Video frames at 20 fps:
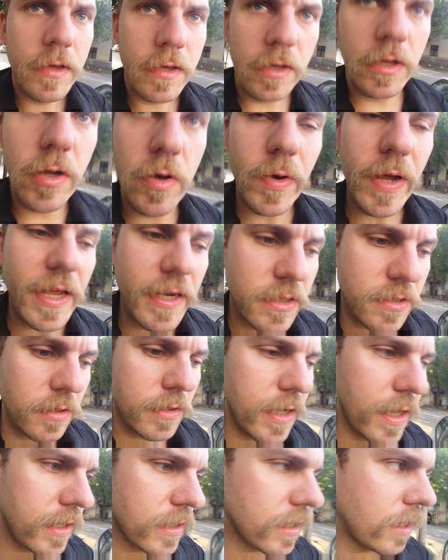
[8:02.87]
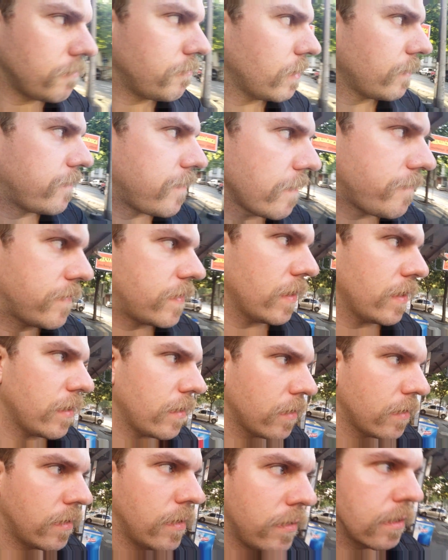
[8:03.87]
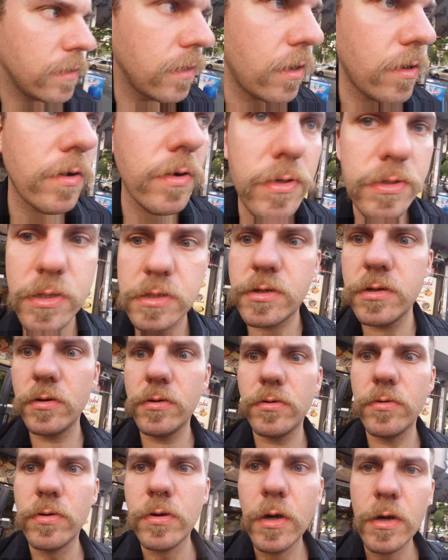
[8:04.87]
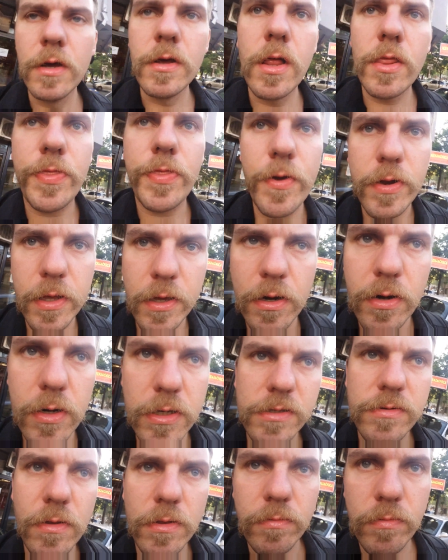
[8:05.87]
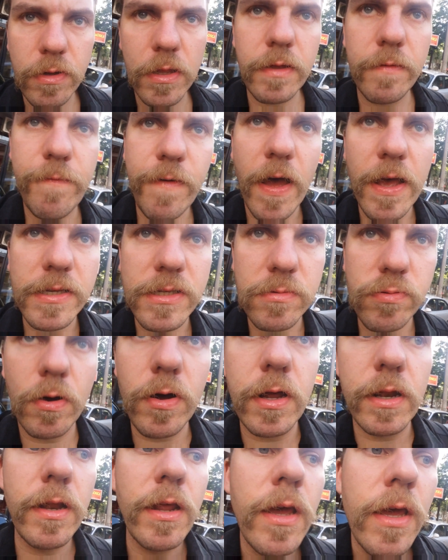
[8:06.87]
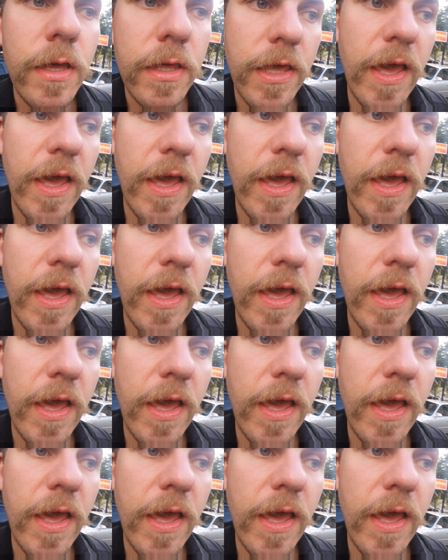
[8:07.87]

You know, internet can be 15 euros to 30 euros for the really fast one.